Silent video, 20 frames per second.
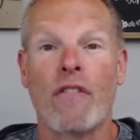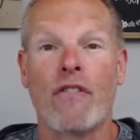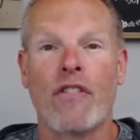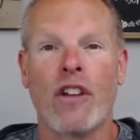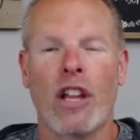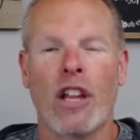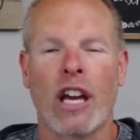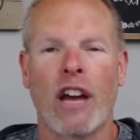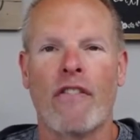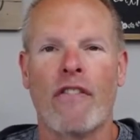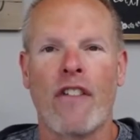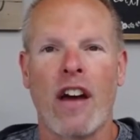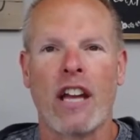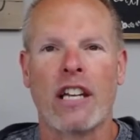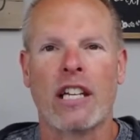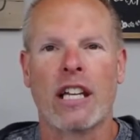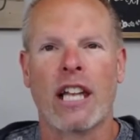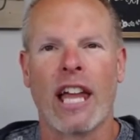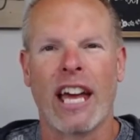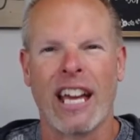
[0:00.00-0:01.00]
feeling
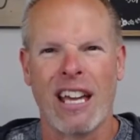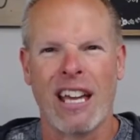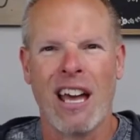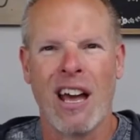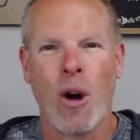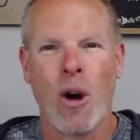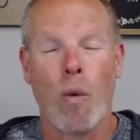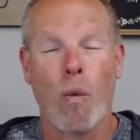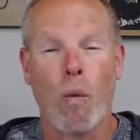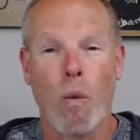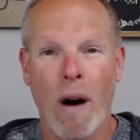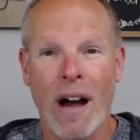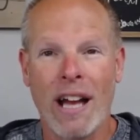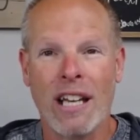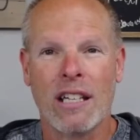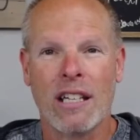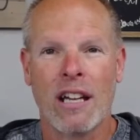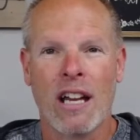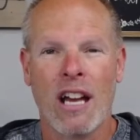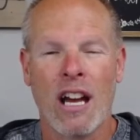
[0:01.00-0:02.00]
offended like, what?